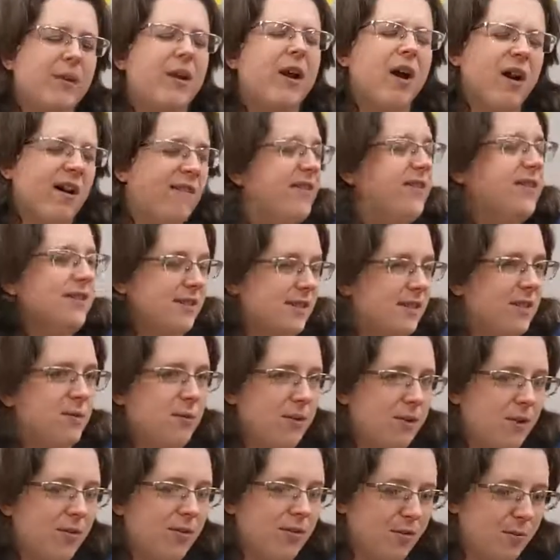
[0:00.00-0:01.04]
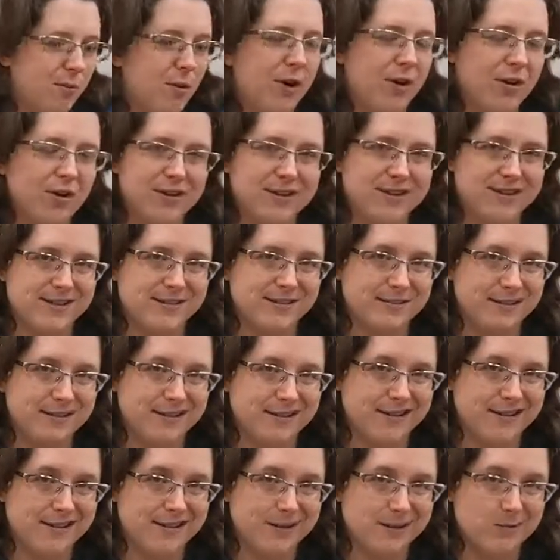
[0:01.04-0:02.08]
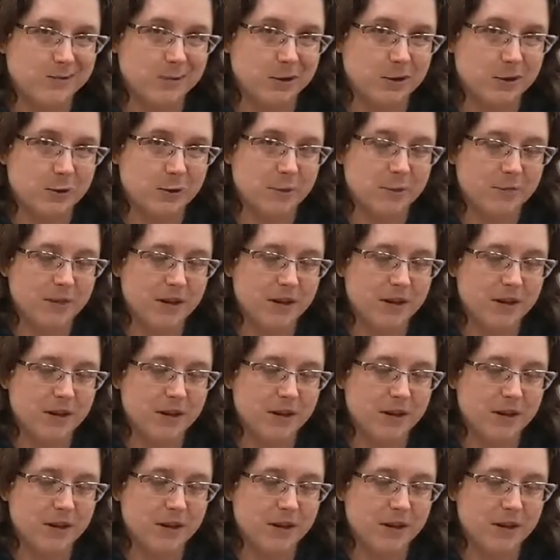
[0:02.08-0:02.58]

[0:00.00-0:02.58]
but obviously we know that water isn't really this blue.